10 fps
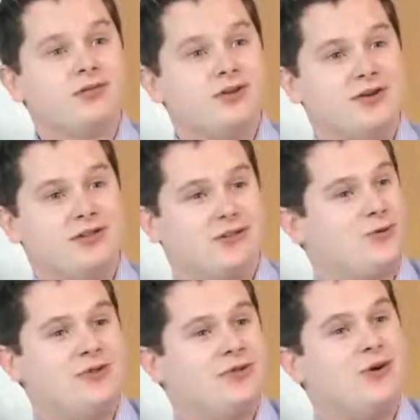You know, they
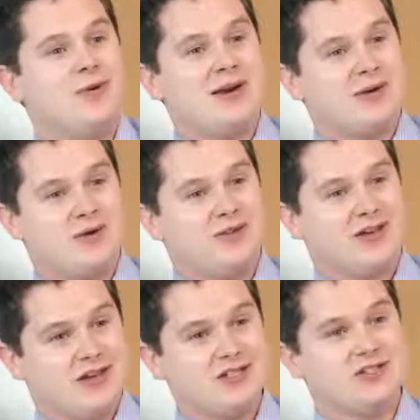don't want to know how many
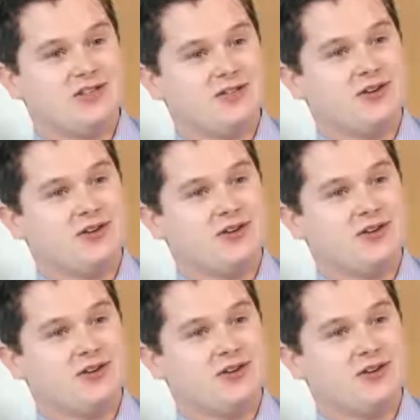qualifications you've